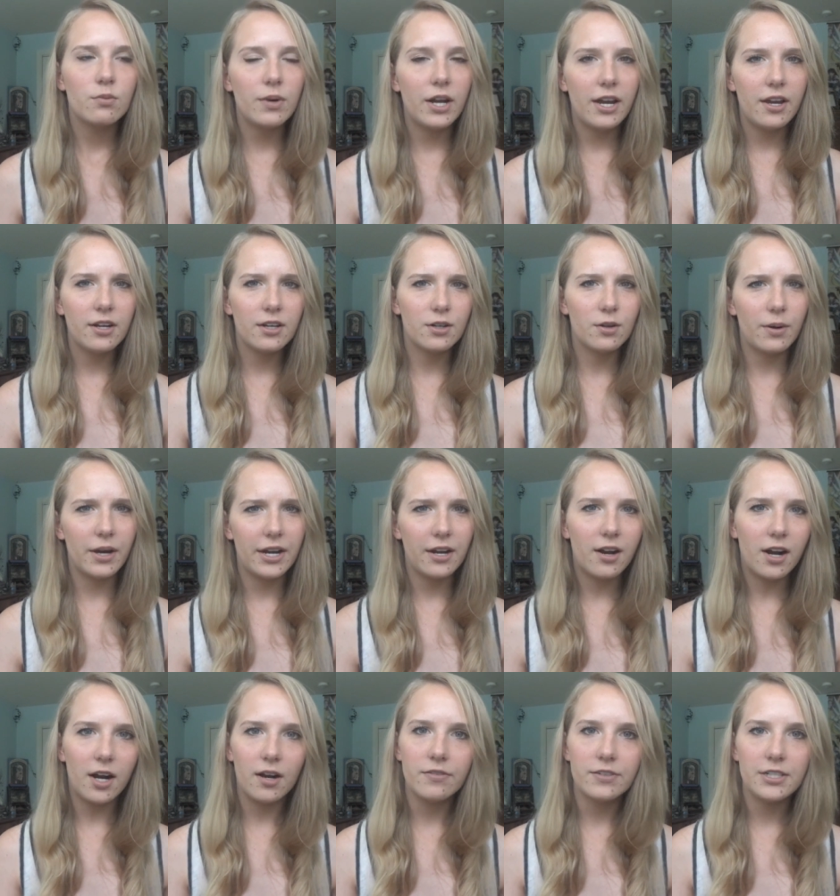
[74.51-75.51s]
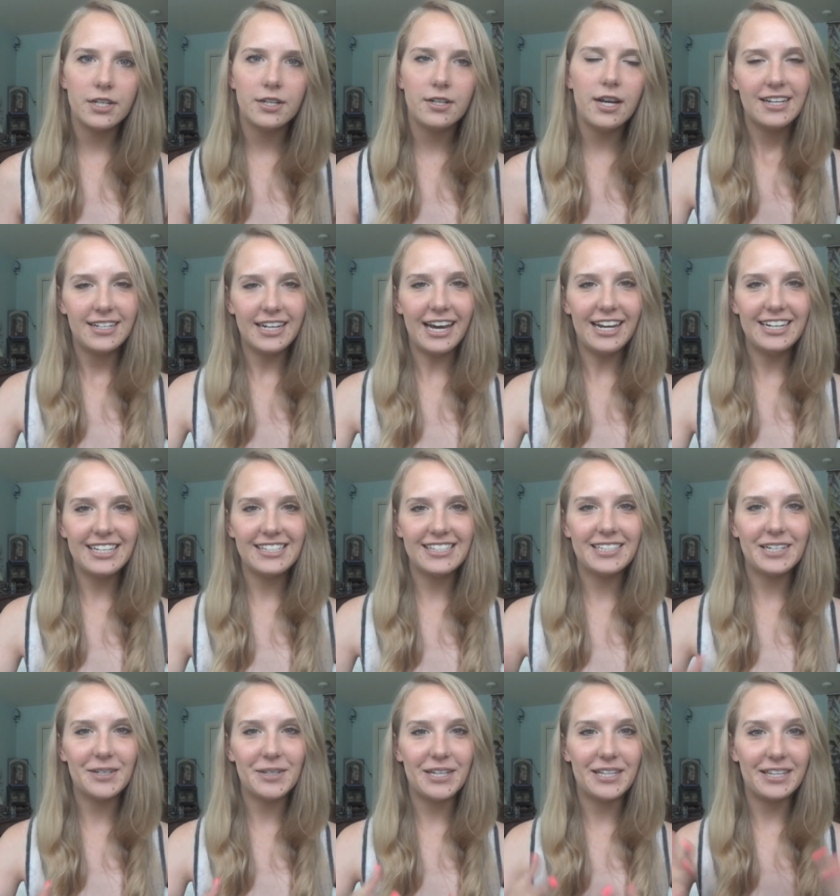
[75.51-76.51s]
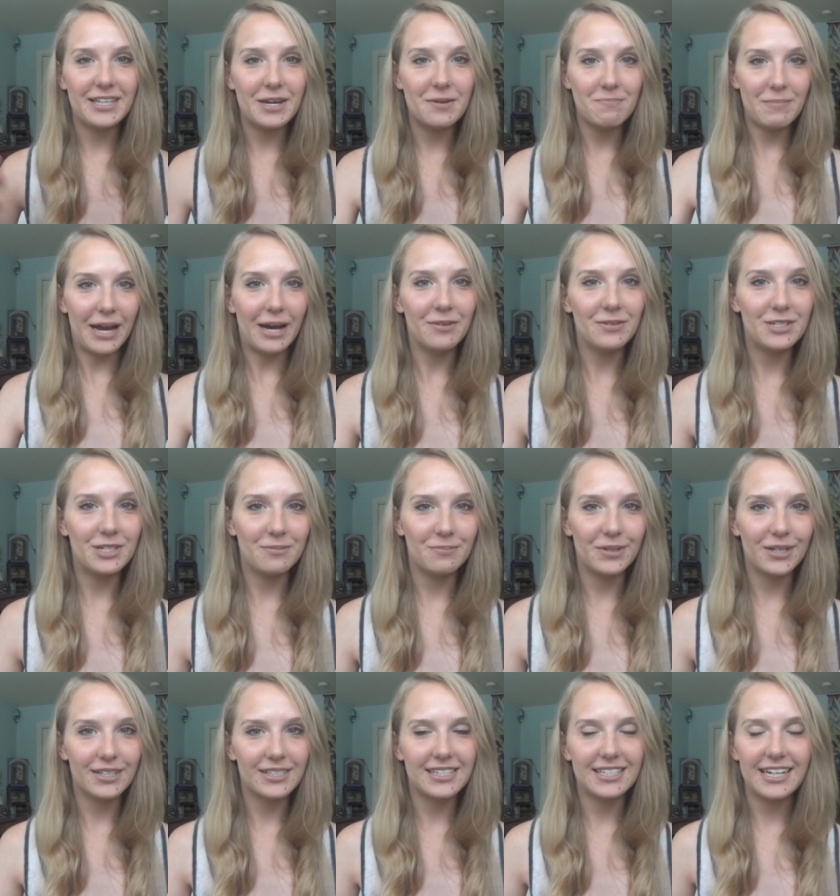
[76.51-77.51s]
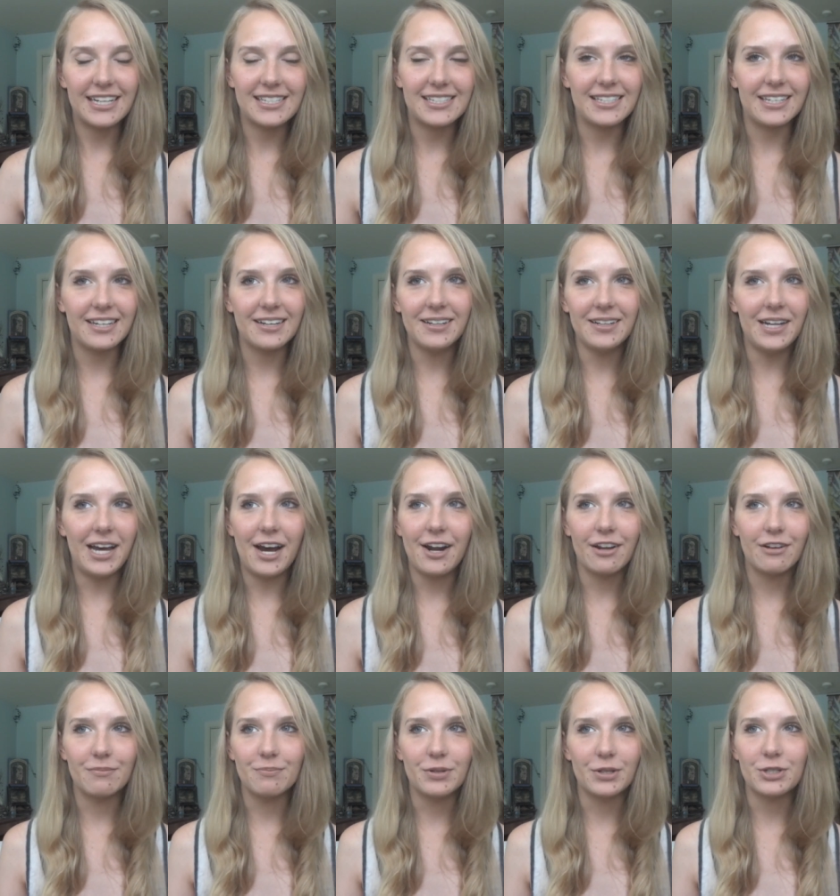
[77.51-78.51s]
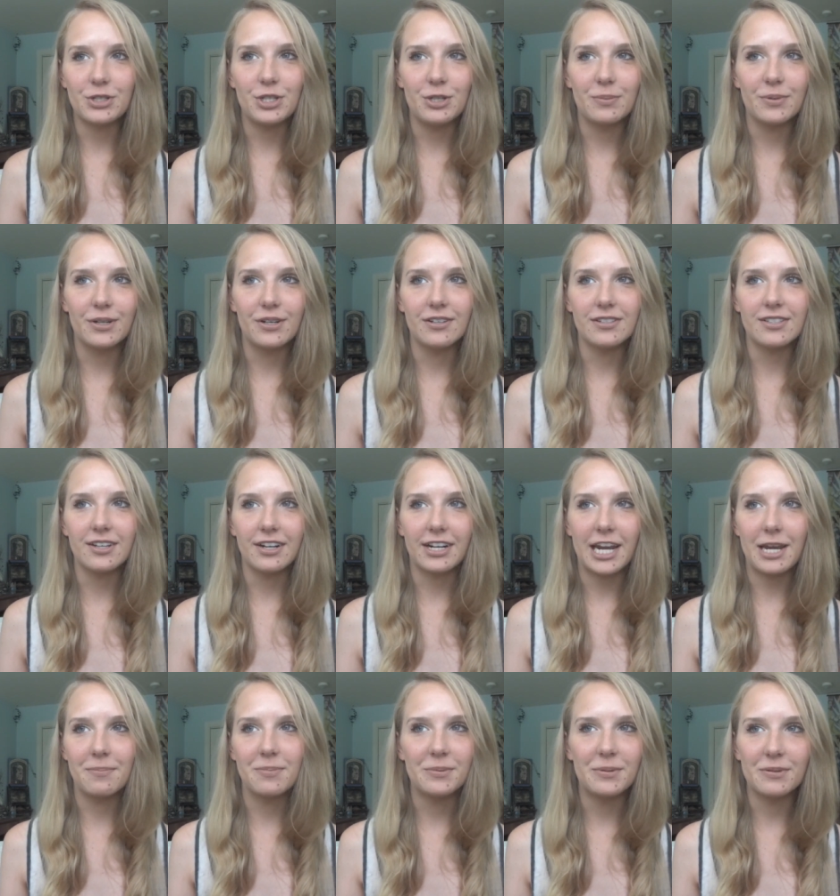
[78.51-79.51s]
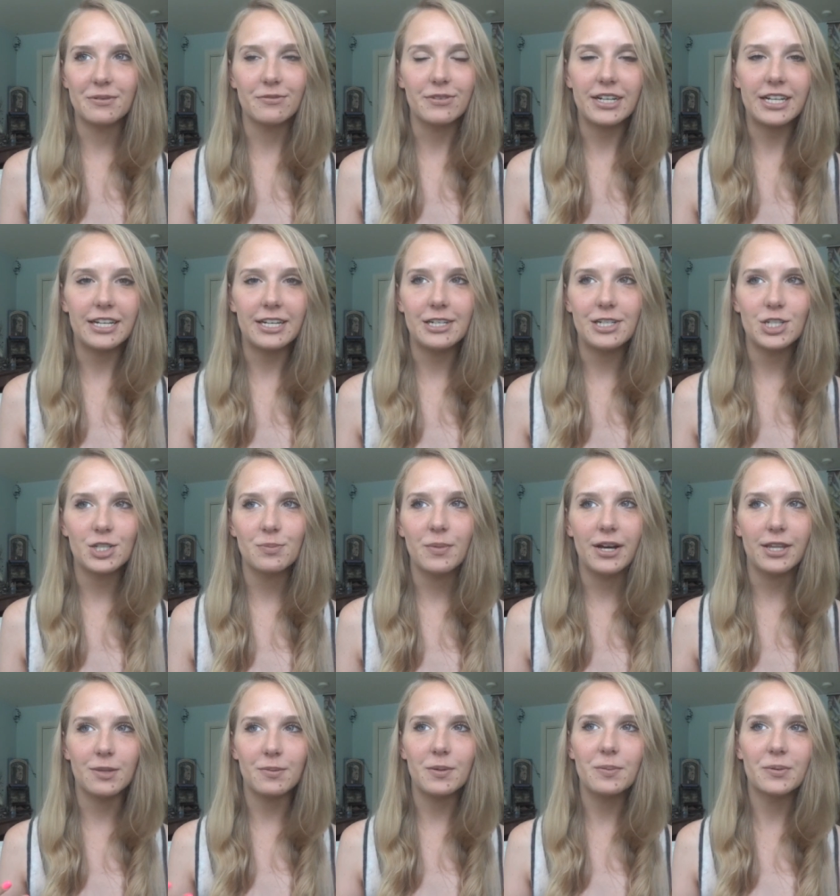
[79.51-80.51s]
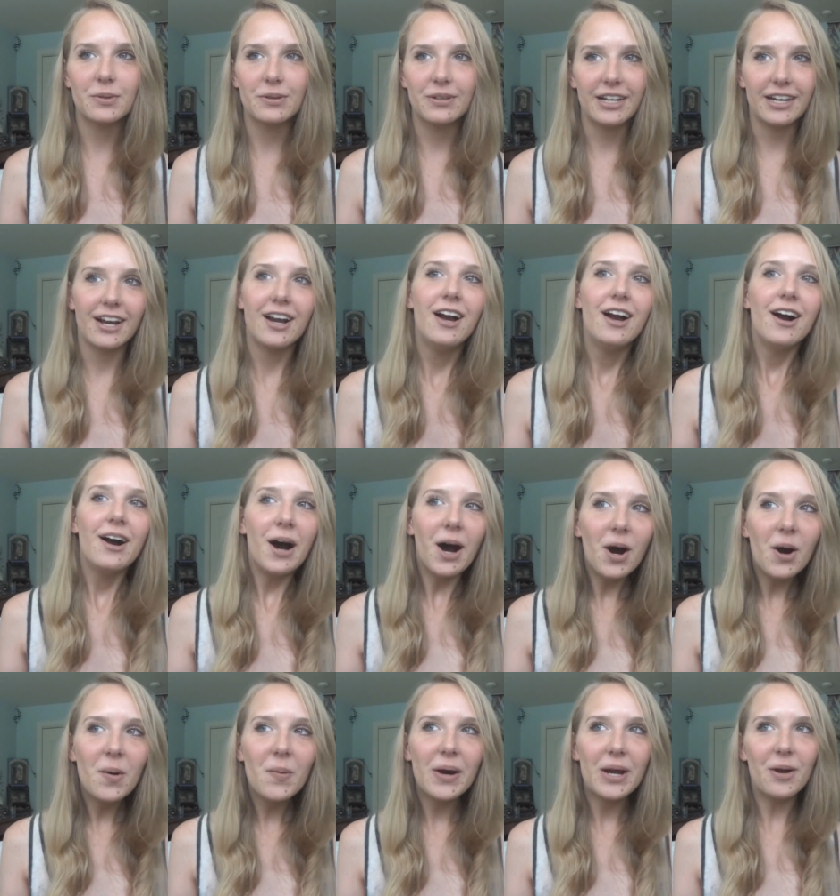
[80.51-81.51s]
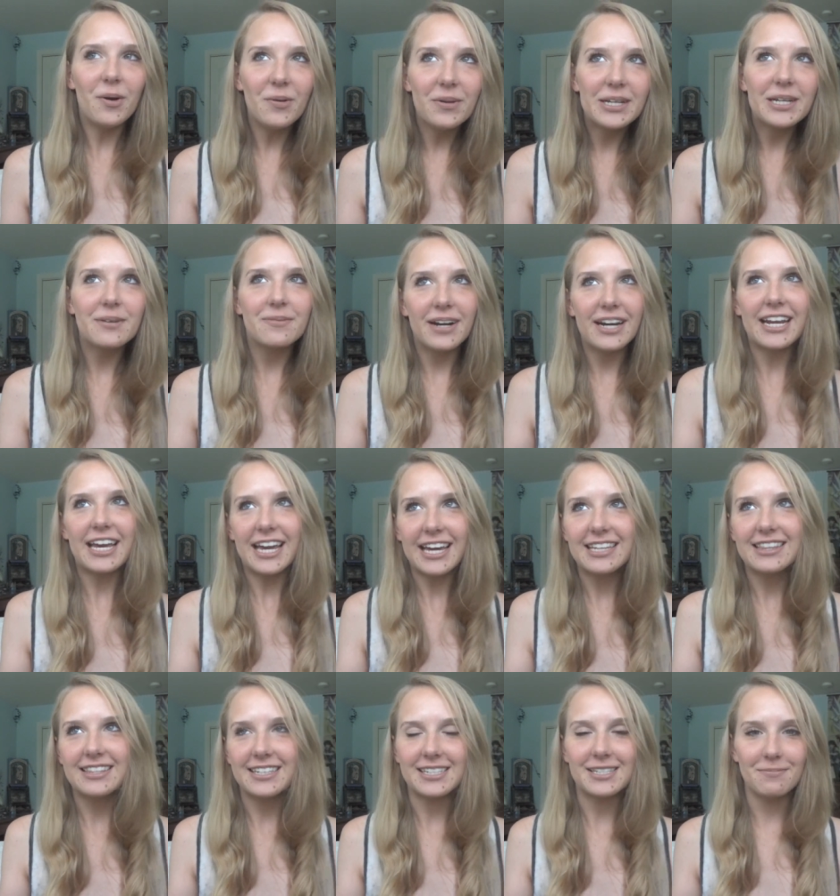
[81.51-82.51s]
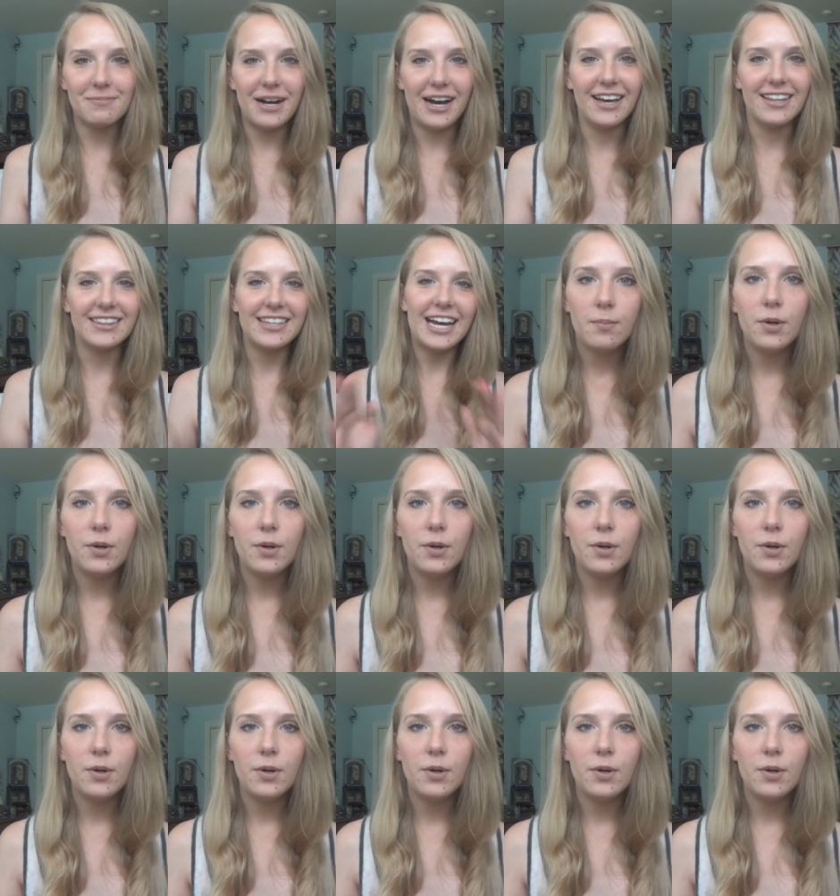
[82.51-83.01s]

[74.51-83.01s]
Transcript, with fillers: read quite often. Not necessarily the amount of books that I see a lot of booktubers are capable of reading each month. People are like, oh, I only read eight this month.